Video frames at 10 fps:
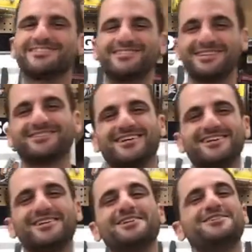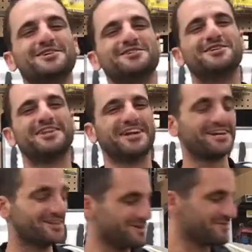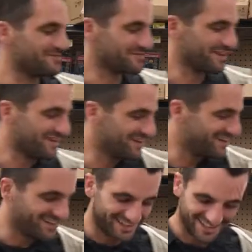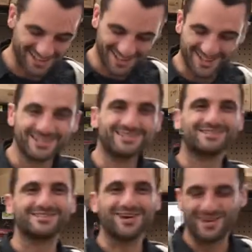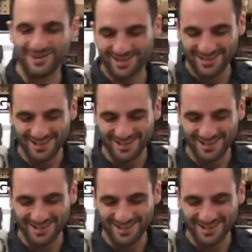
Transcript: Just kidding, don't try that at home. So,